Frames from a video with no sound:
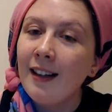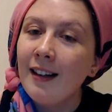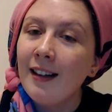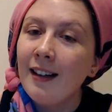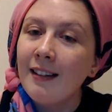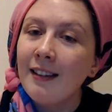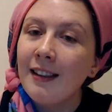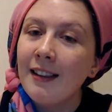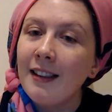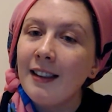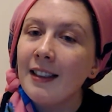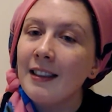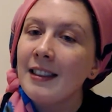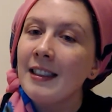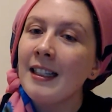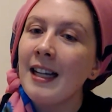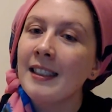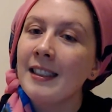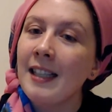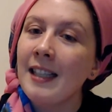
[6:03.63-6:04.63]
Doesn't
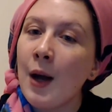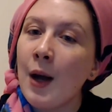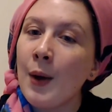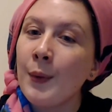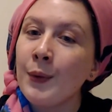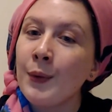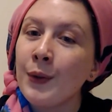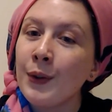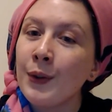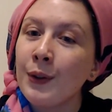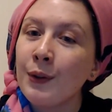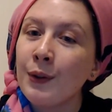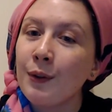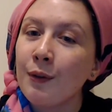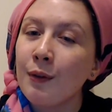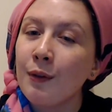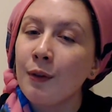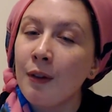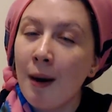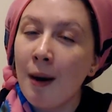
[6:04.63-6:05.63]
that sound
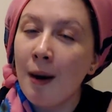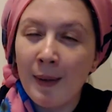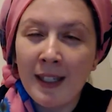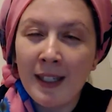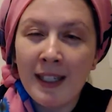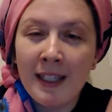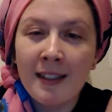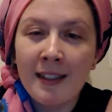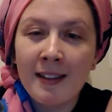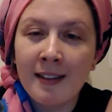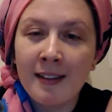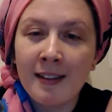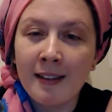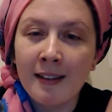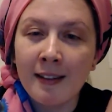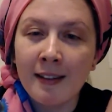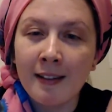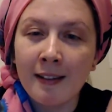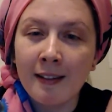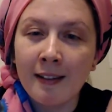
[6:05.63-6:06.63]
reminiscent?
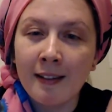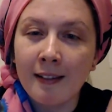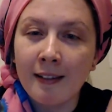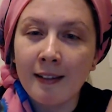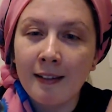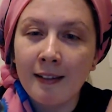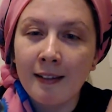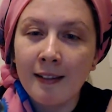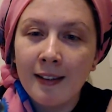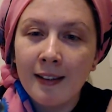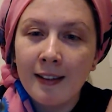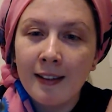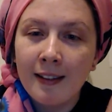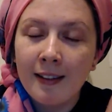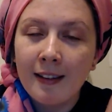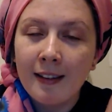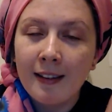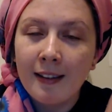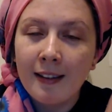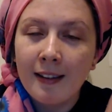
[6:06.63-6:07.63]

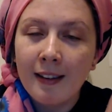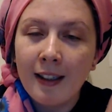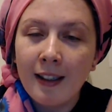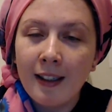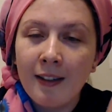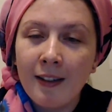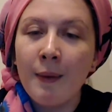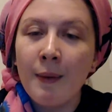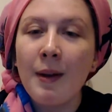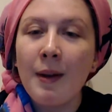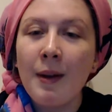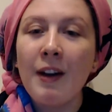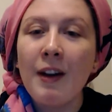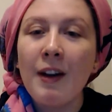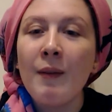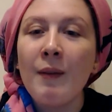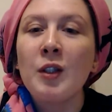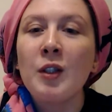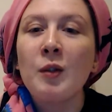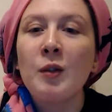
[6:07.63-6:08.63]
If I'm
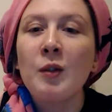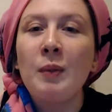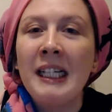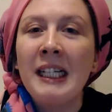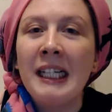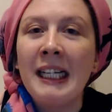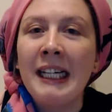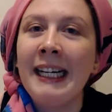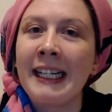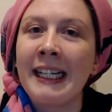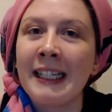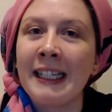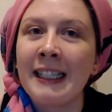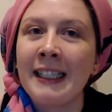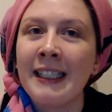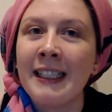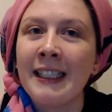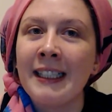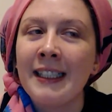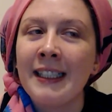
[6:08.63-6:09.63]
speaking here
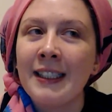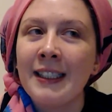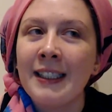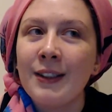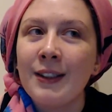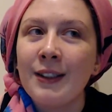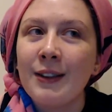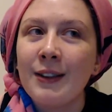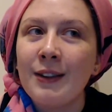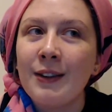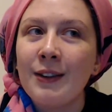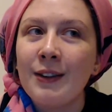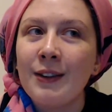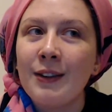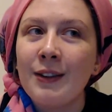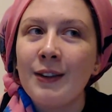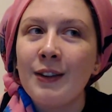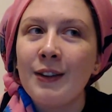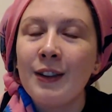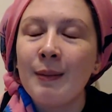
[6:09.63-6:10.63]
to my
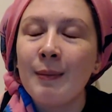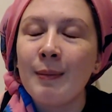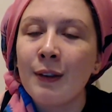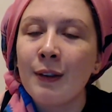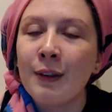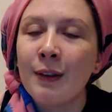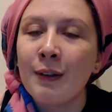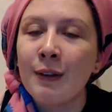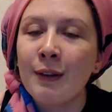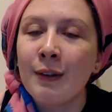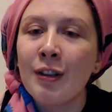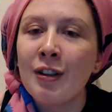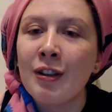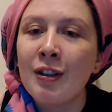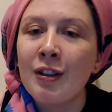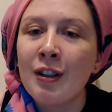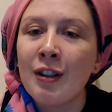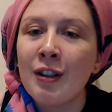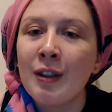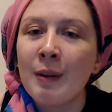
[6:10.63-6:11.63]
Christian
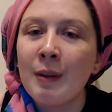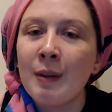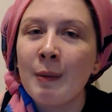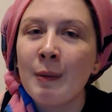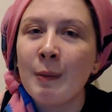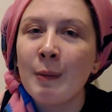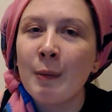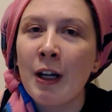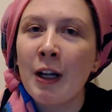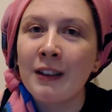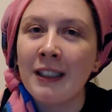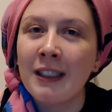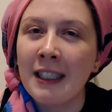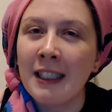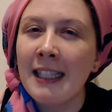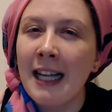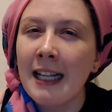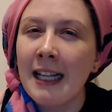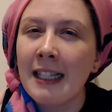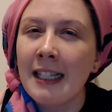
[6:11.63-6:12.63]
brethren, doesn't that
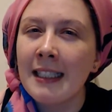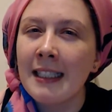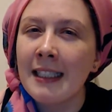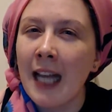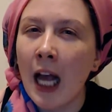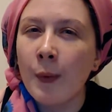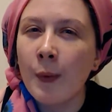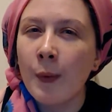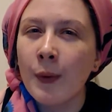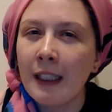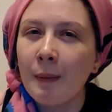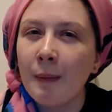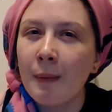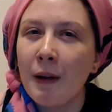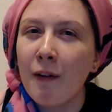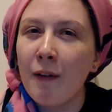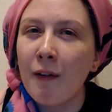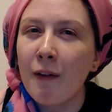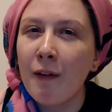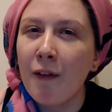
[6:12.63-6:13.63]
sound a little bit
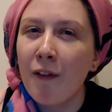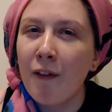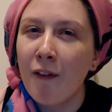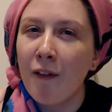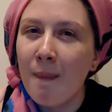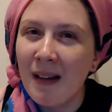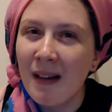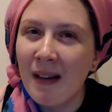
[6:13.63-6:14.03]
familiar?